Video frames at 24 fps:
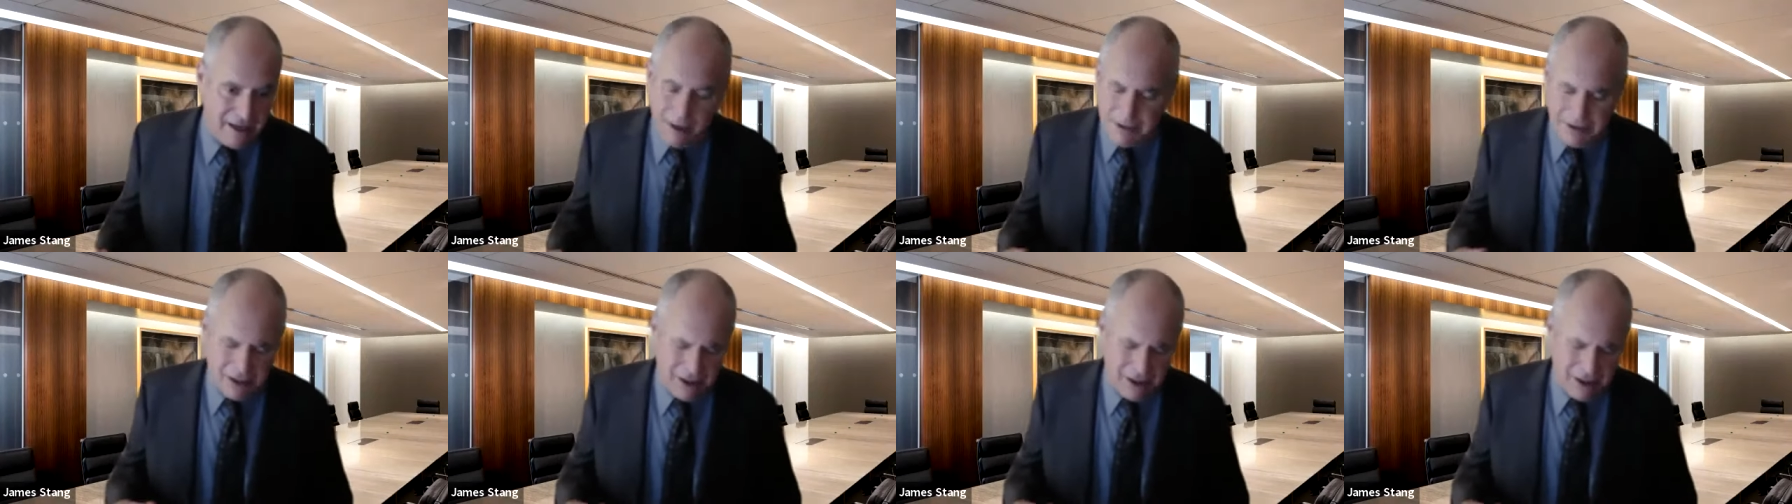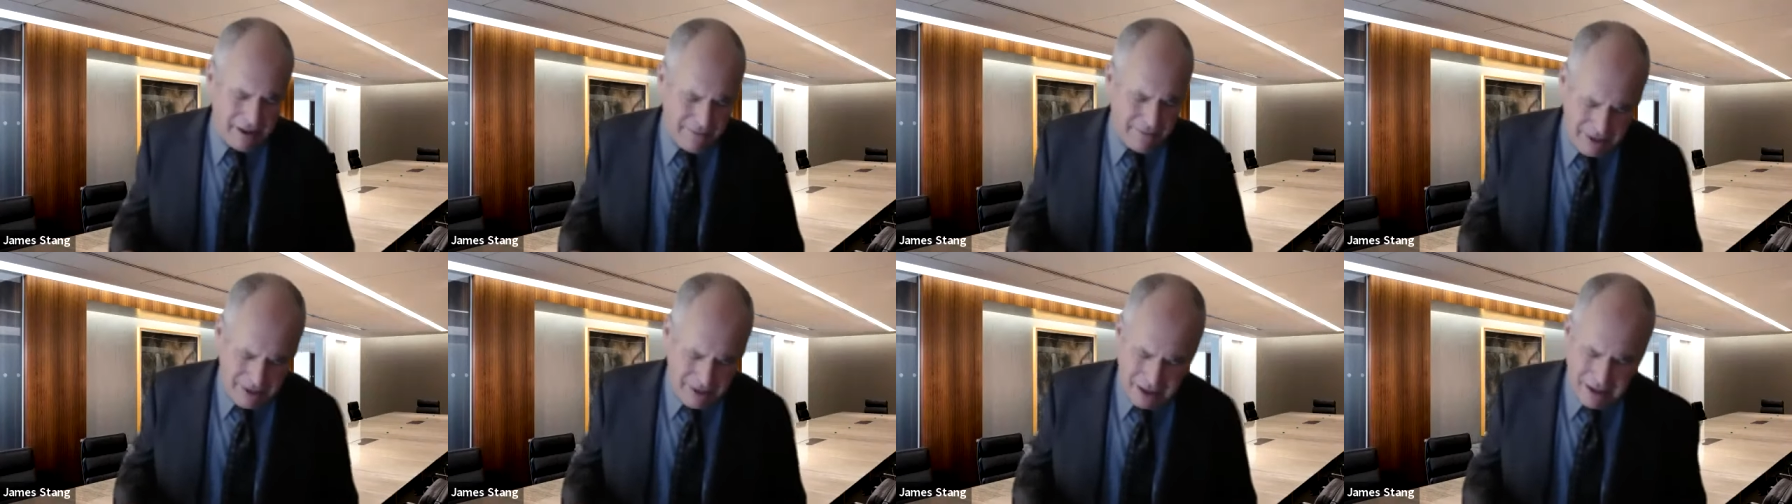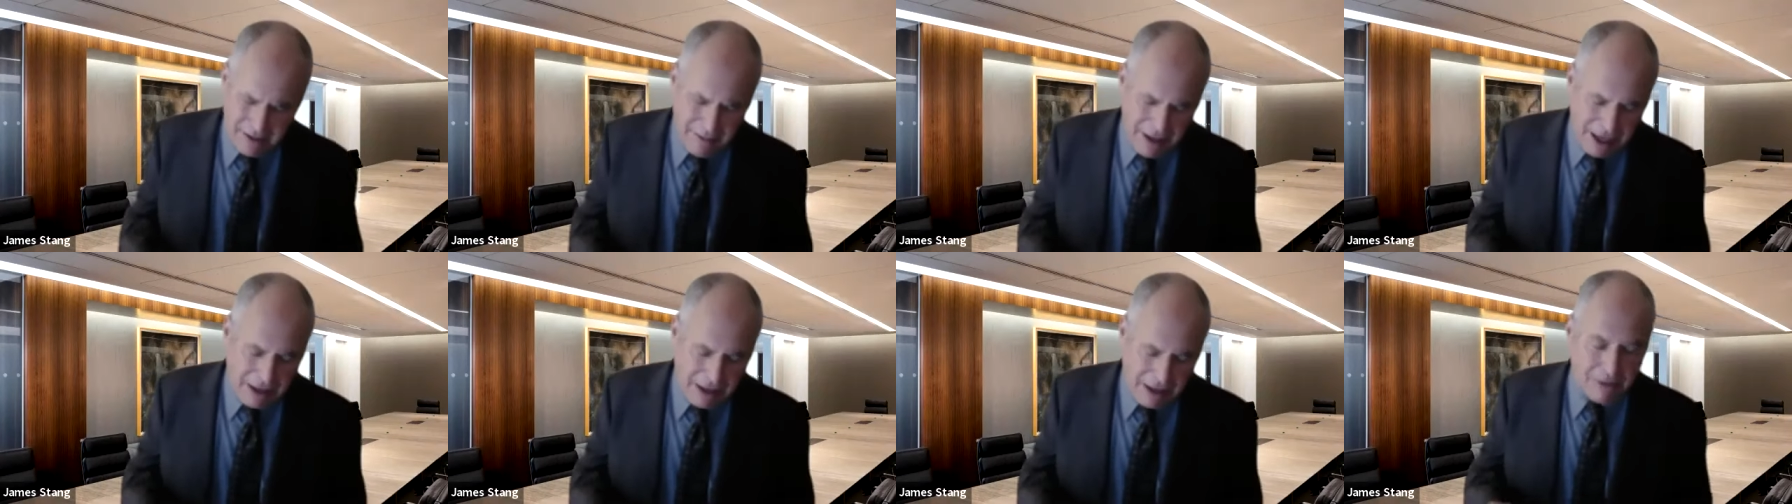
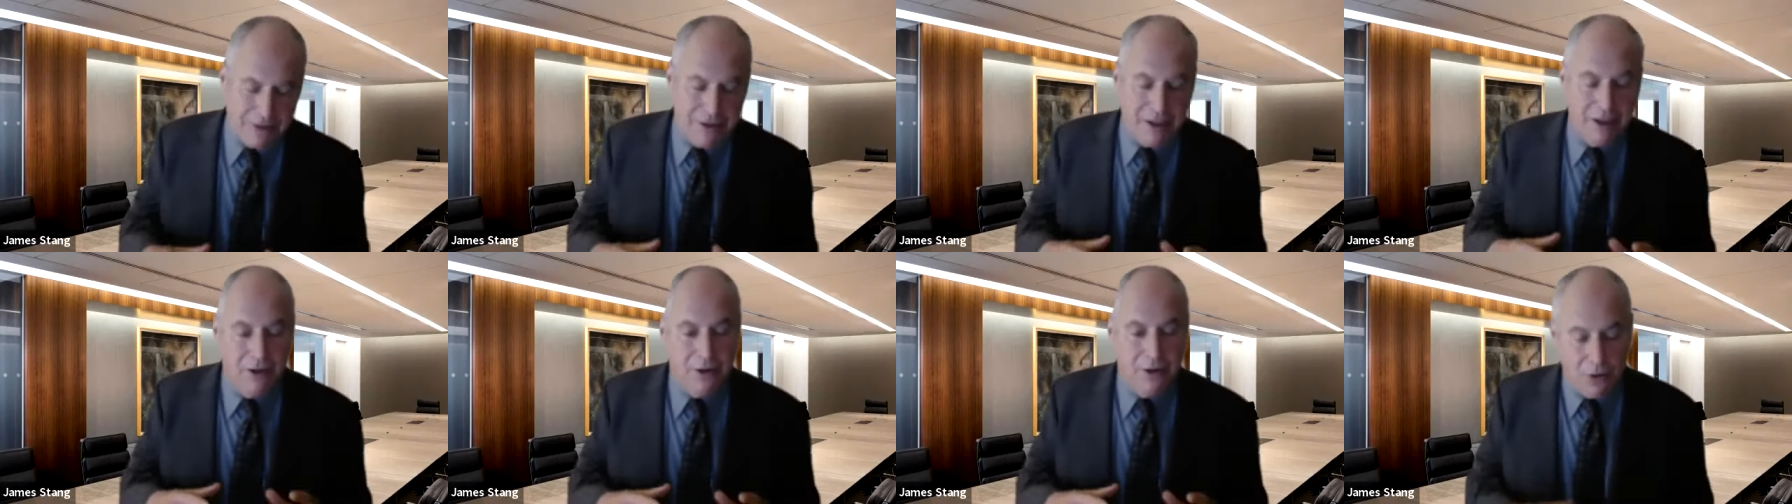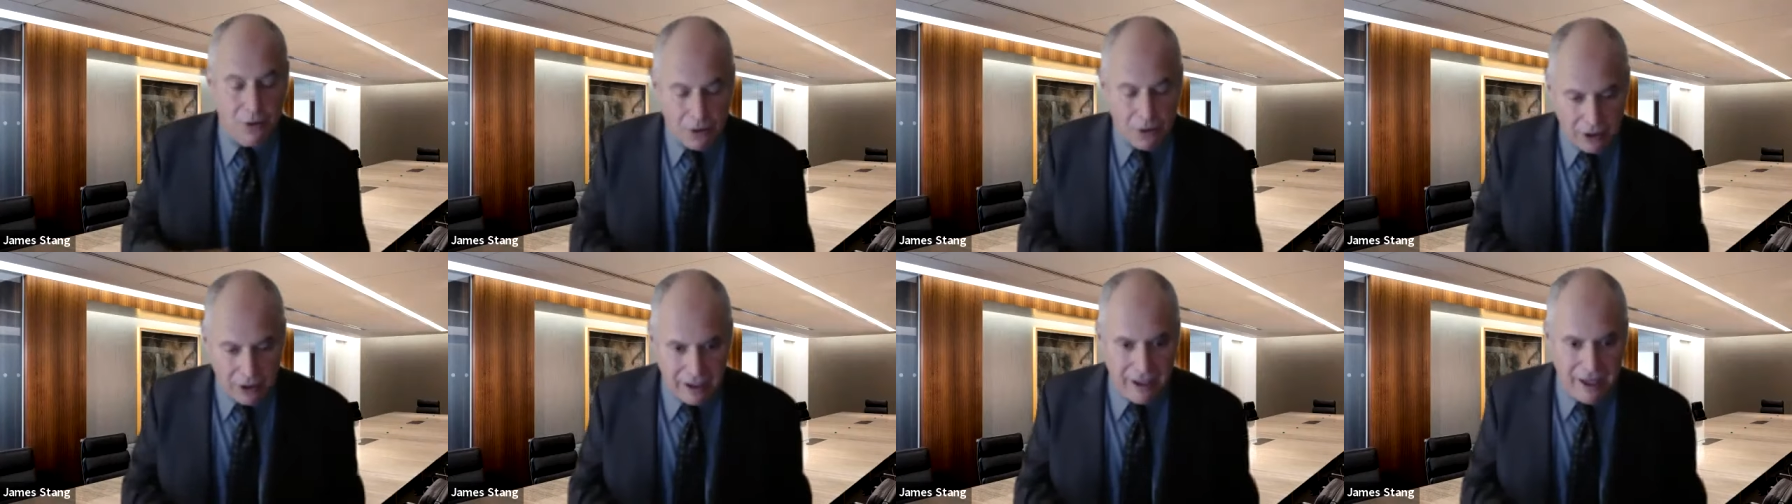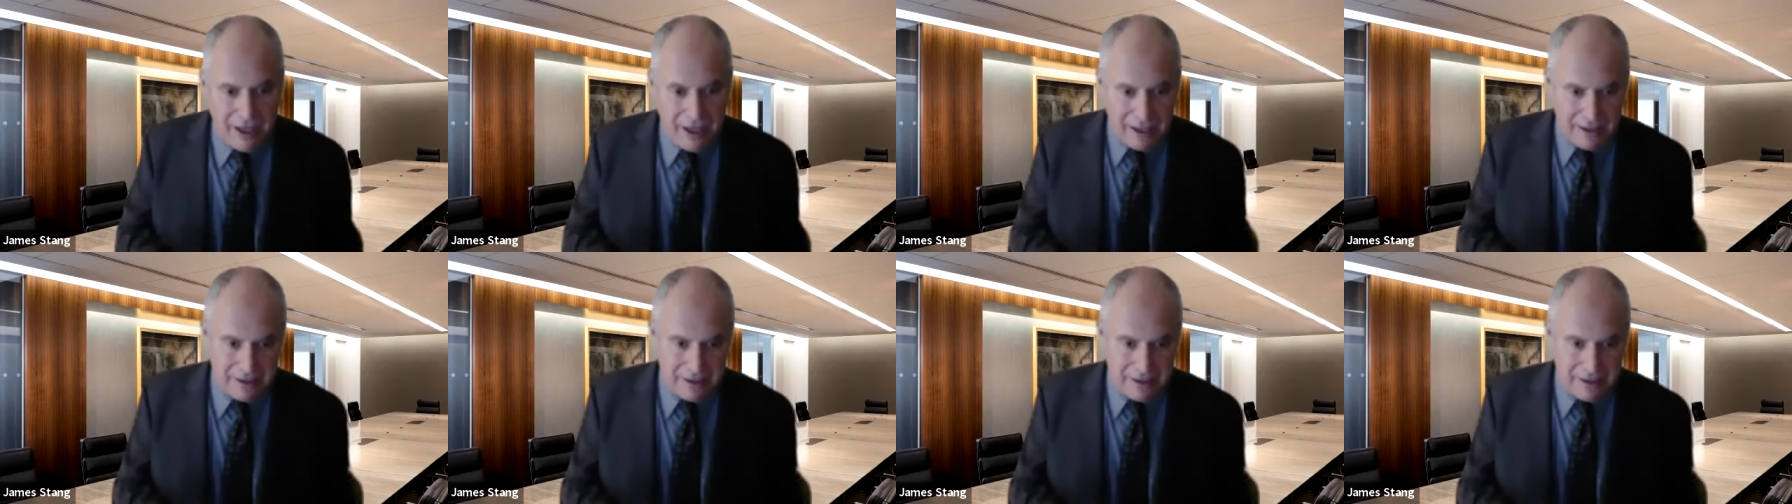that the Bankruptcy Court